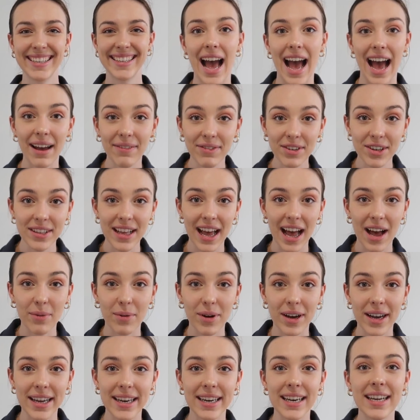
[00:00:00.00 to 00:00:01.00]
After that
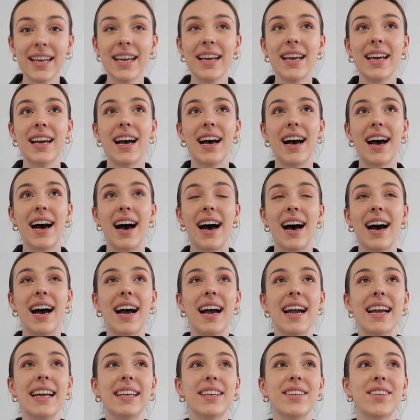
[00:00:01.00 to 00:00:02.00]
one,
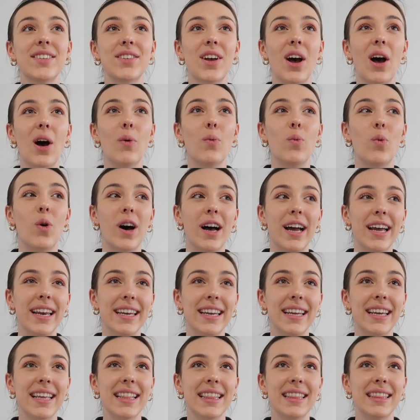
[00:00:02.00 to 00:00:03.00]
I saw
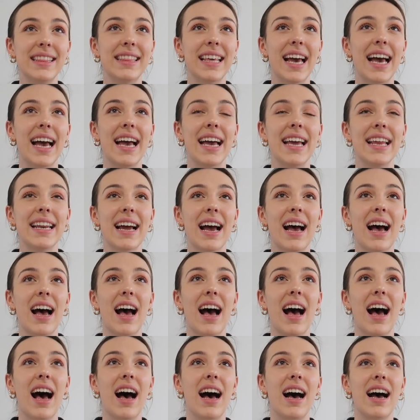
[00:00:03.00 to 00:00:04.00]
one that
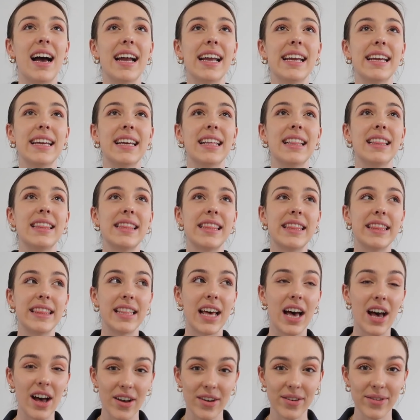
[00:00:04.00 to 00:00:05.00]
I
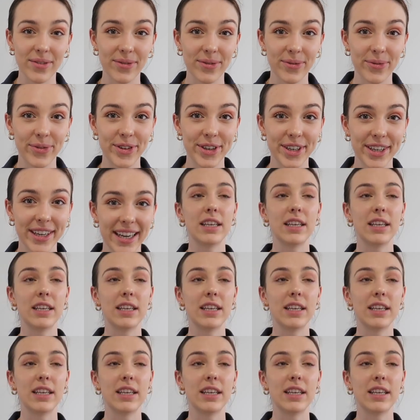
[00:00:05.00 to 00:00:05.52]
loved.